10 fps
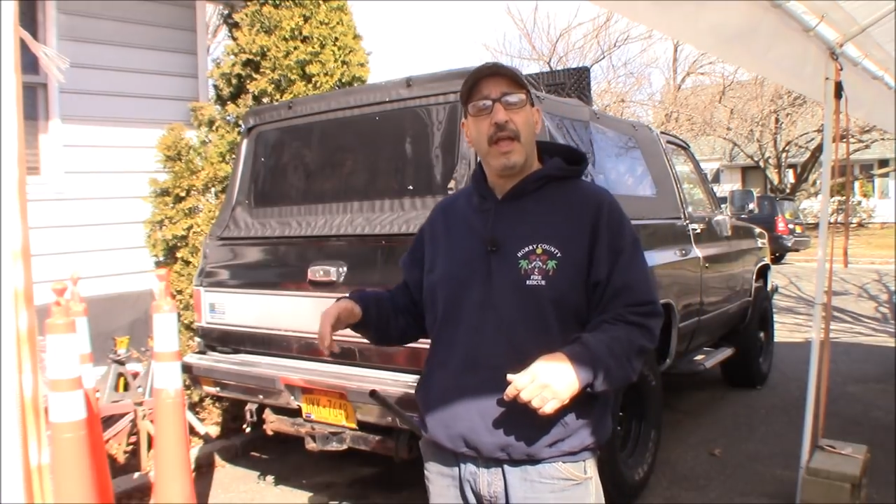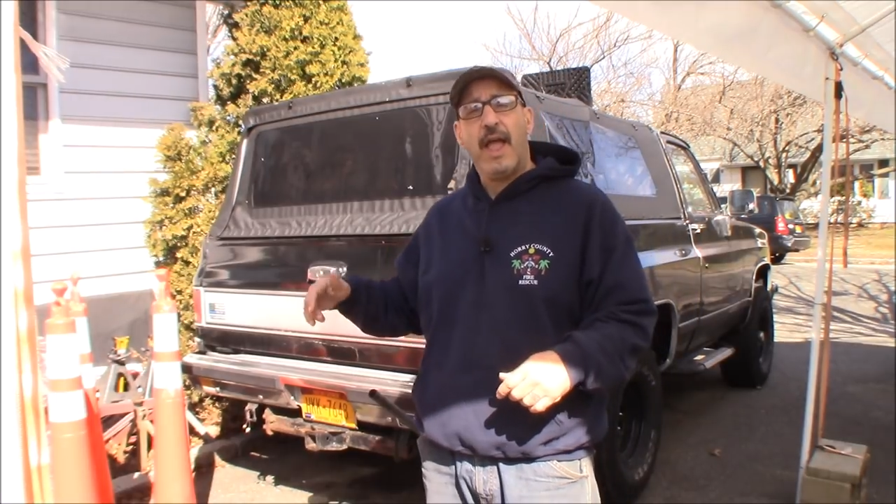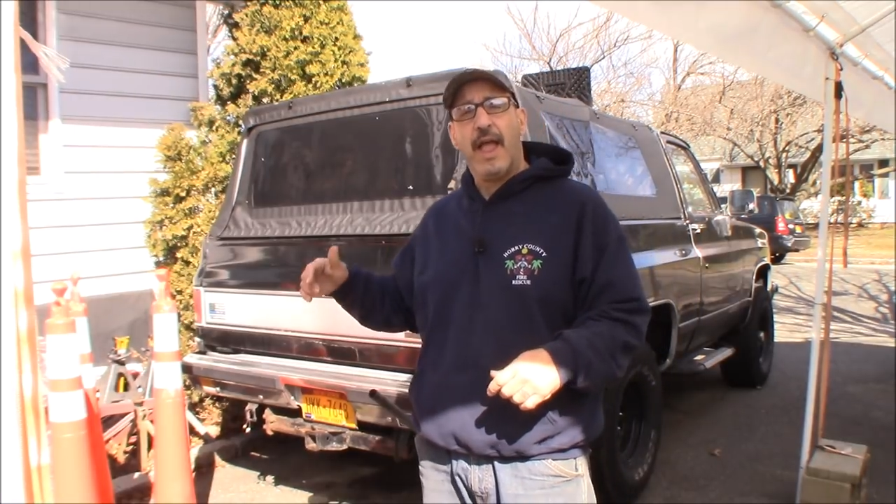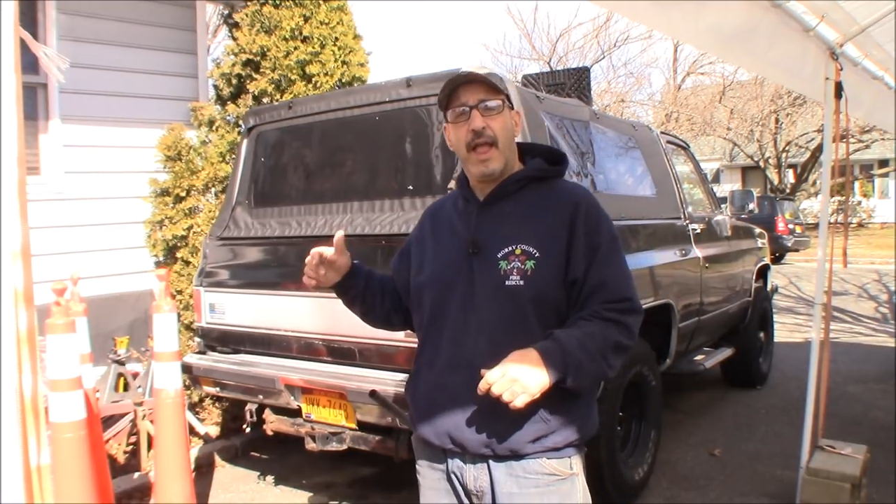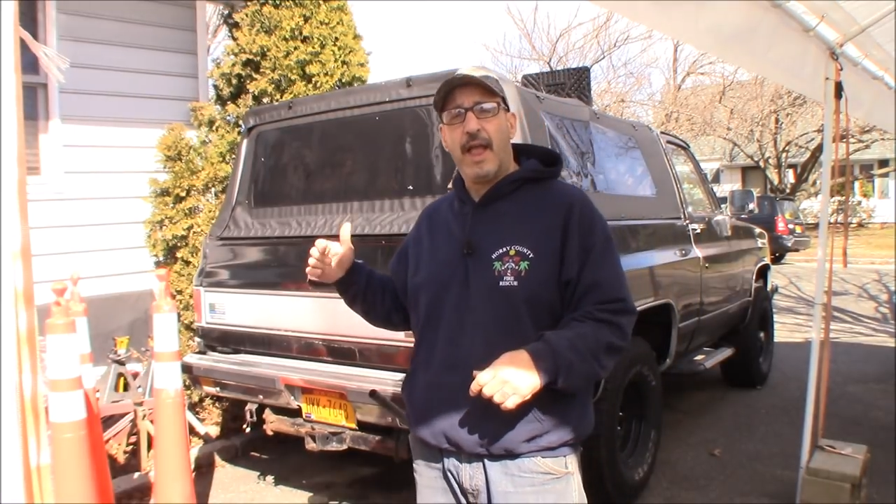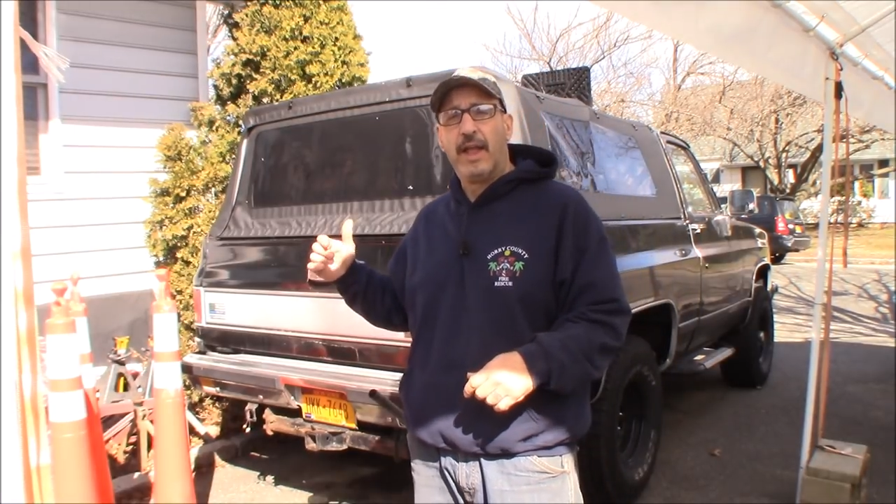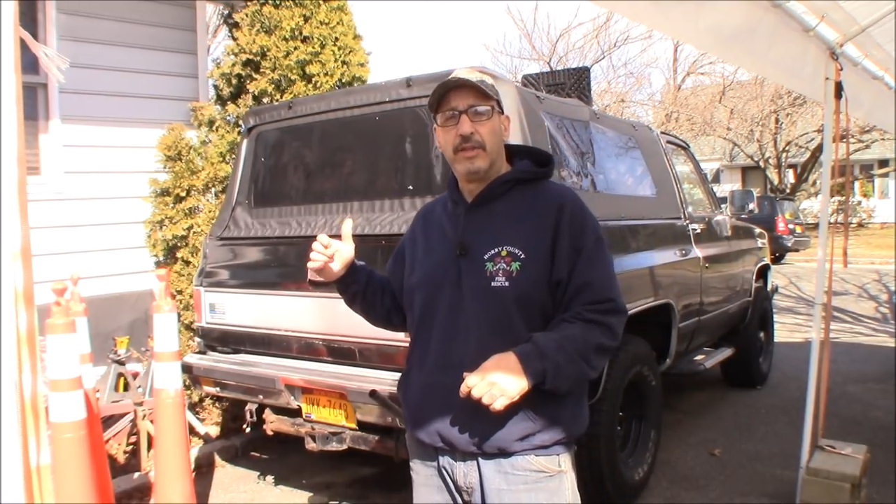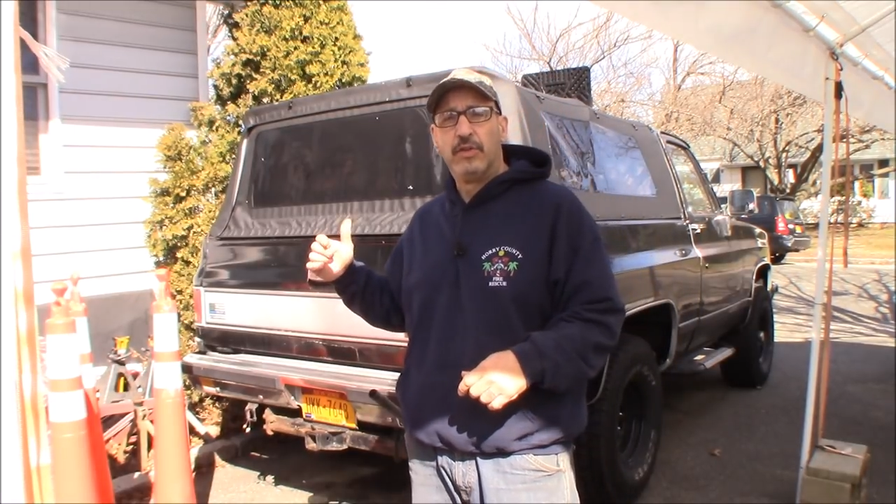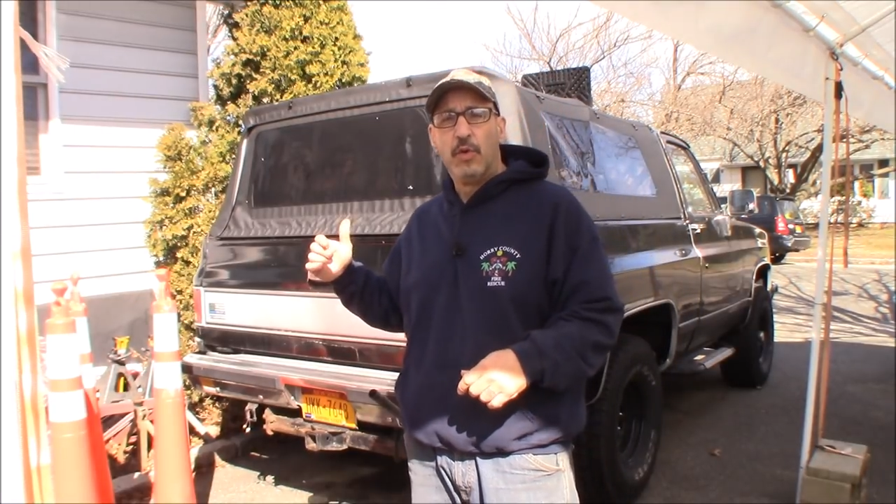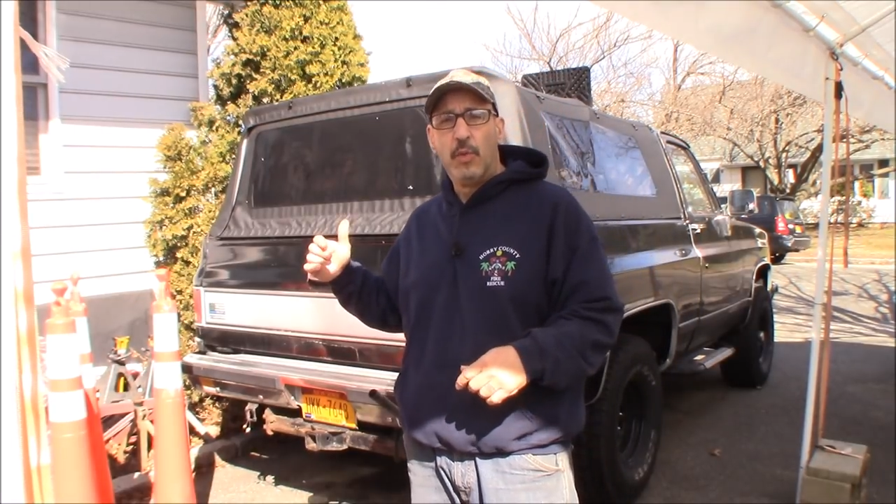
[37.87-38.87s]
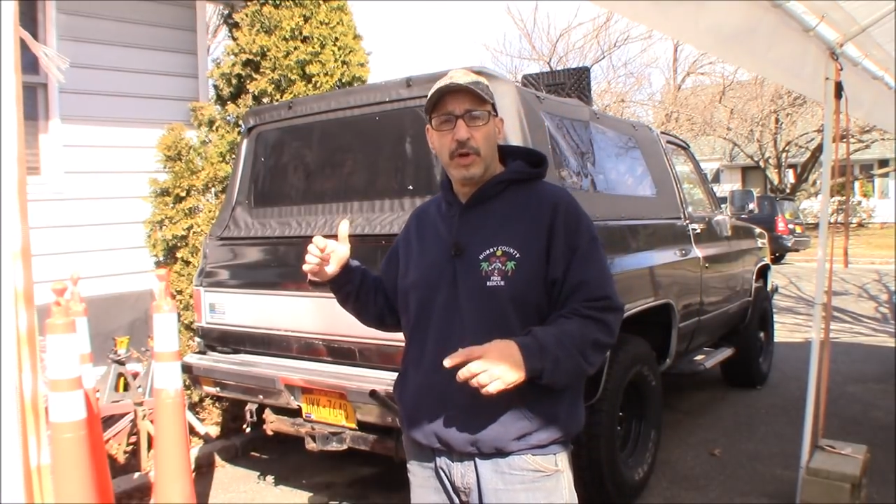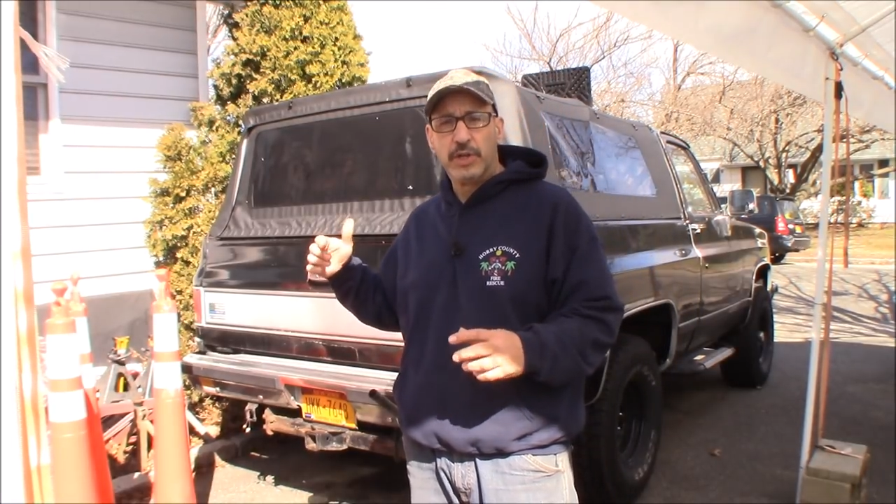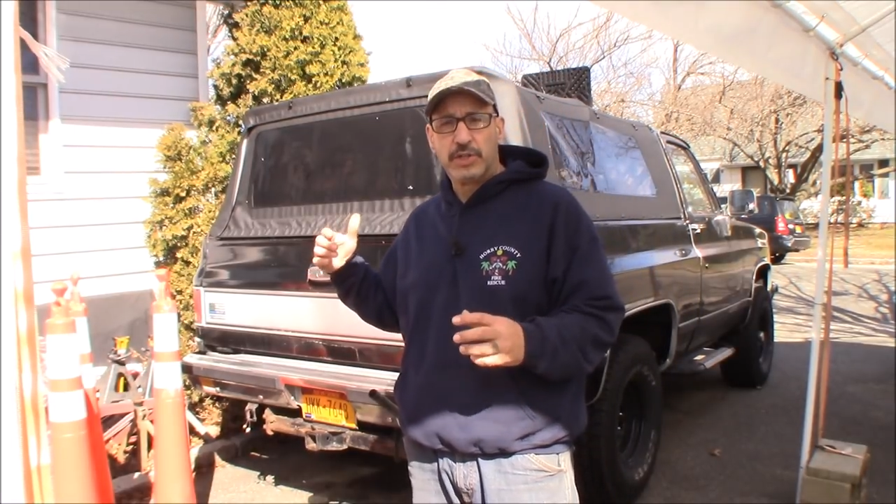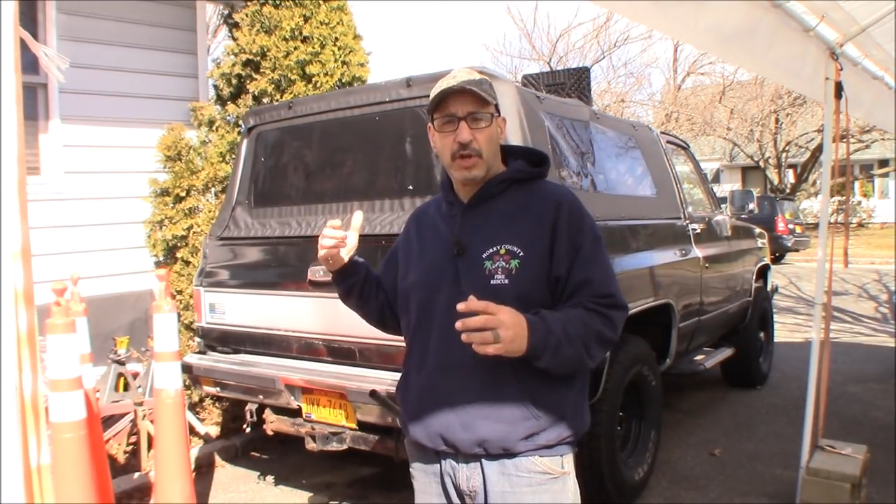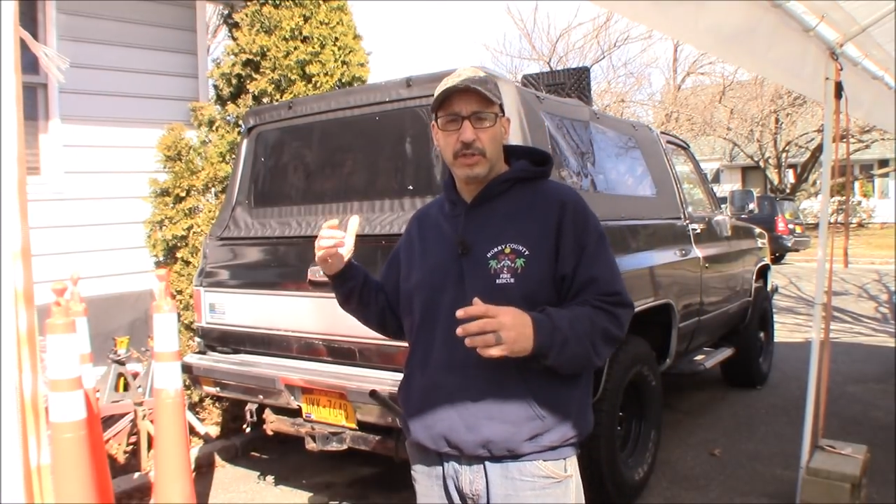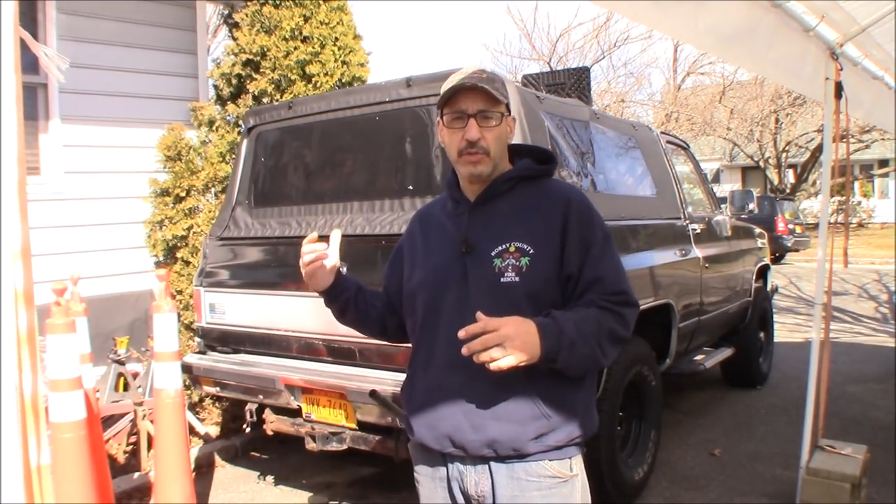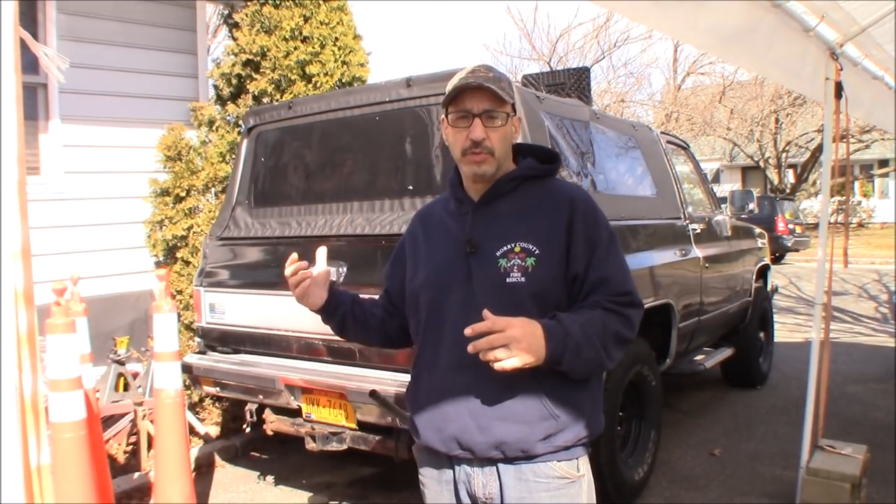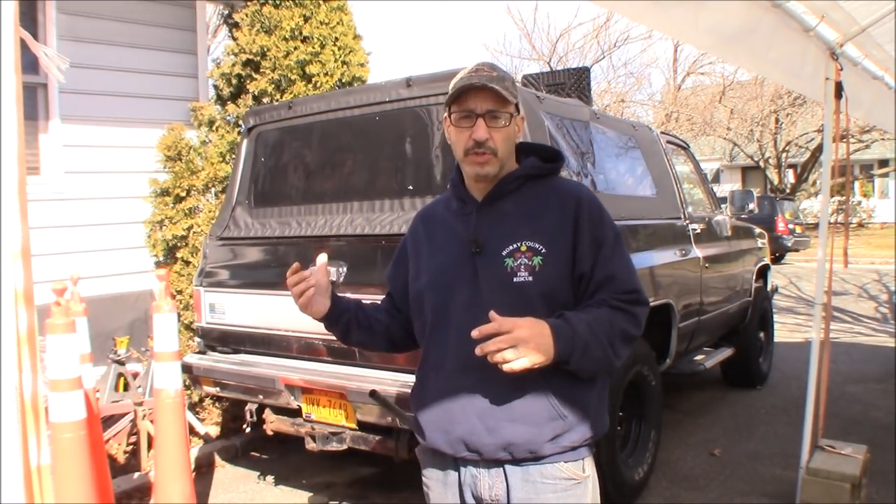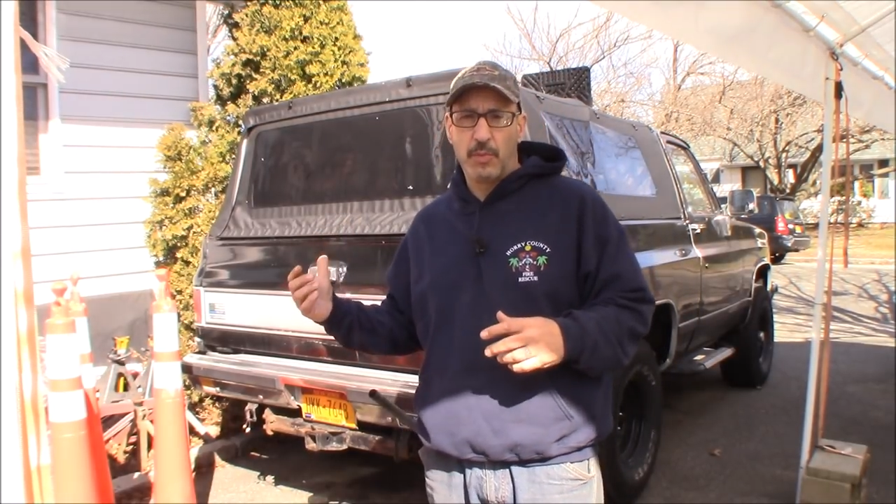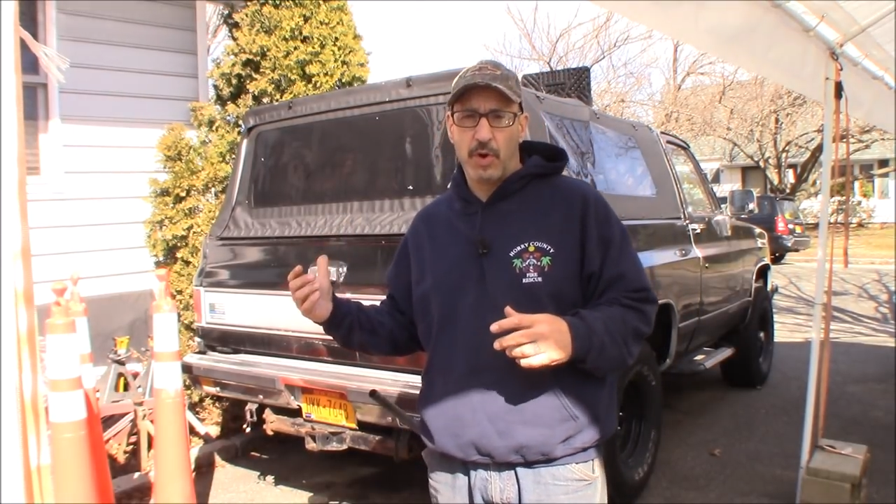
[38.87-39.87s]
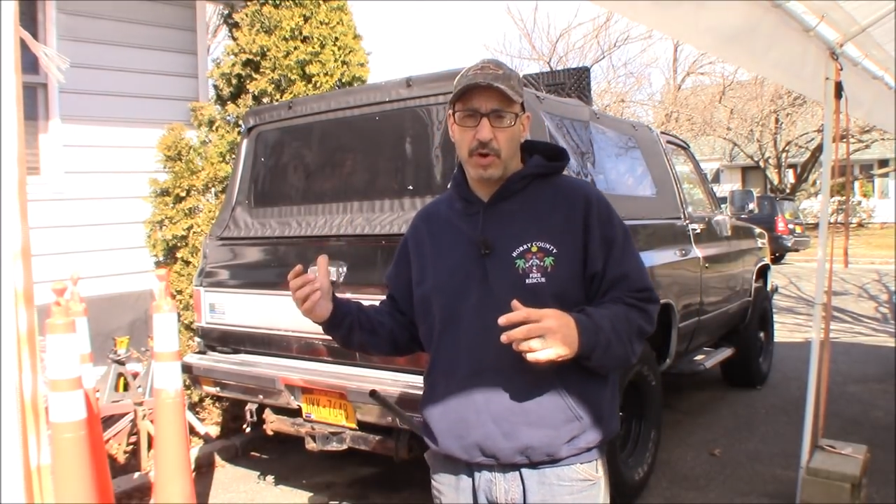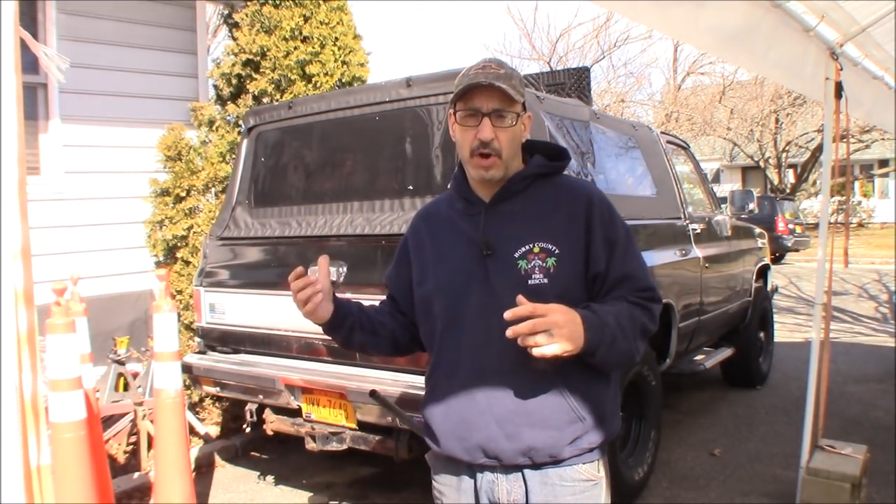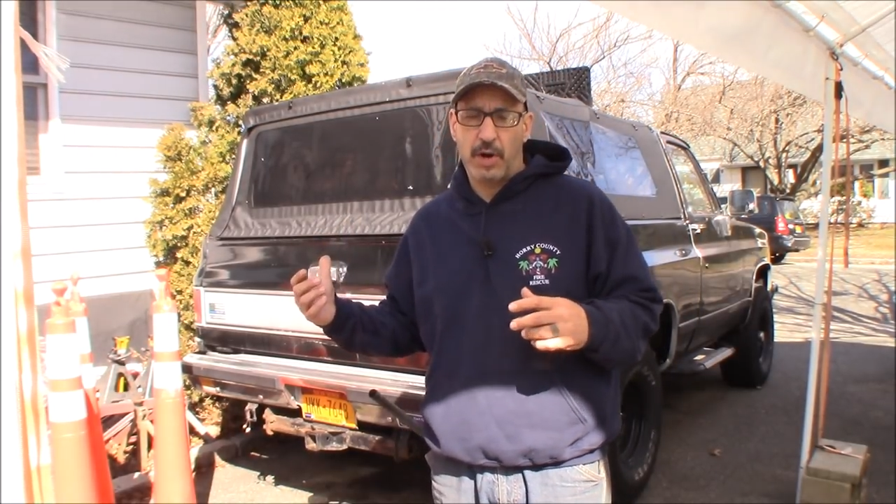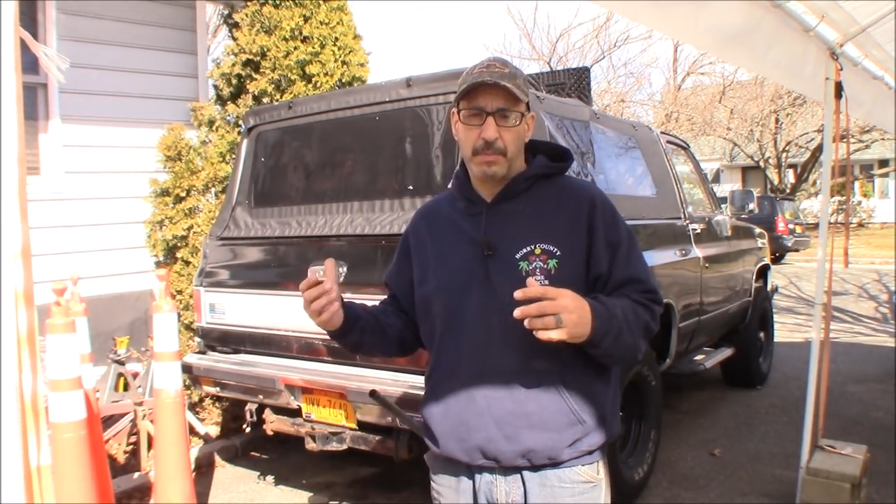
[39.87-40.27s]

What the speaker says: And we're going to start doing some work on